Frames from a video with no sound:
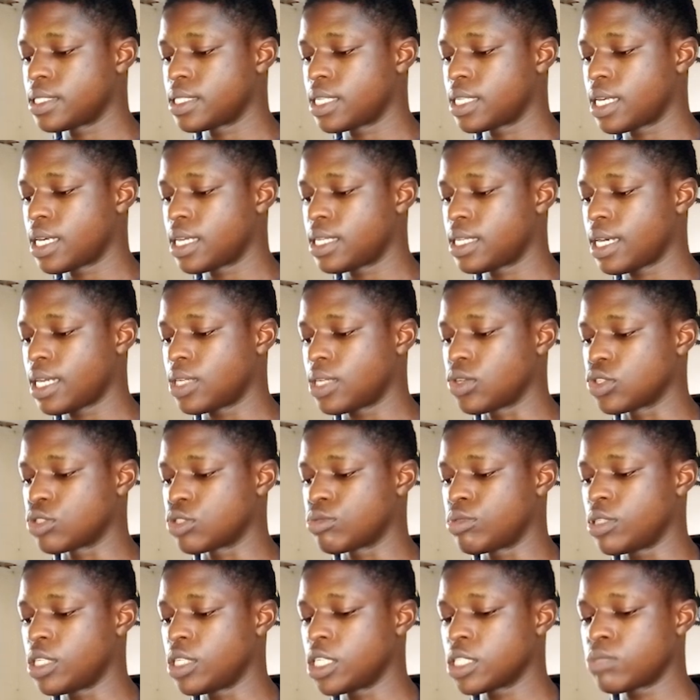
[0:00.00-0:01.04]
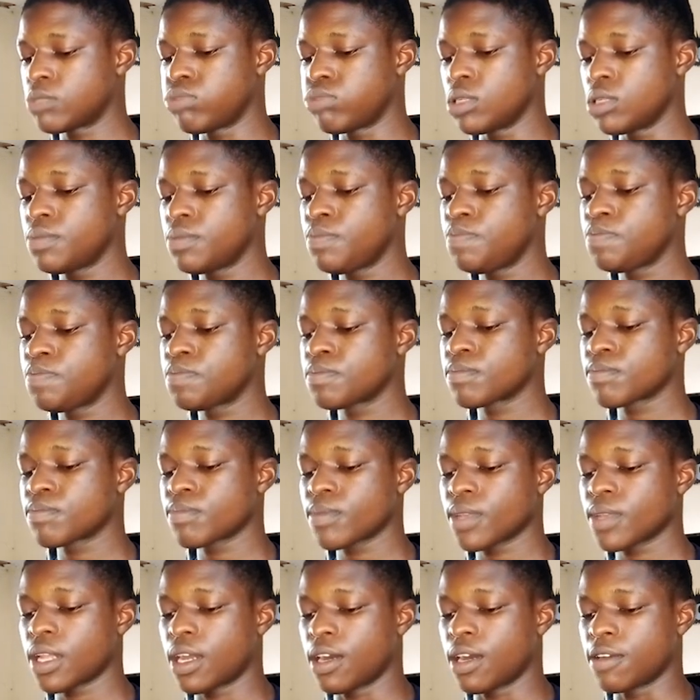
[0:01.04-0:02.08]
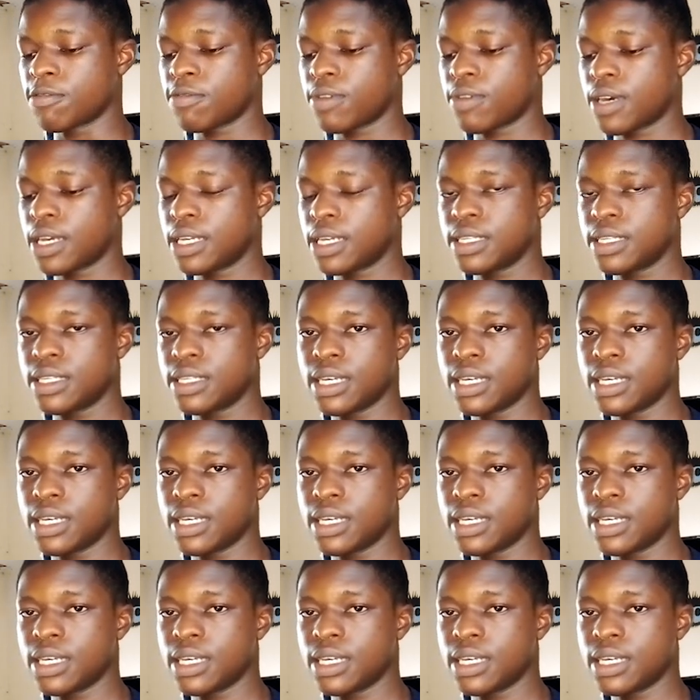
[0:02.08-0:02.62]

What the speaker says: header.php and find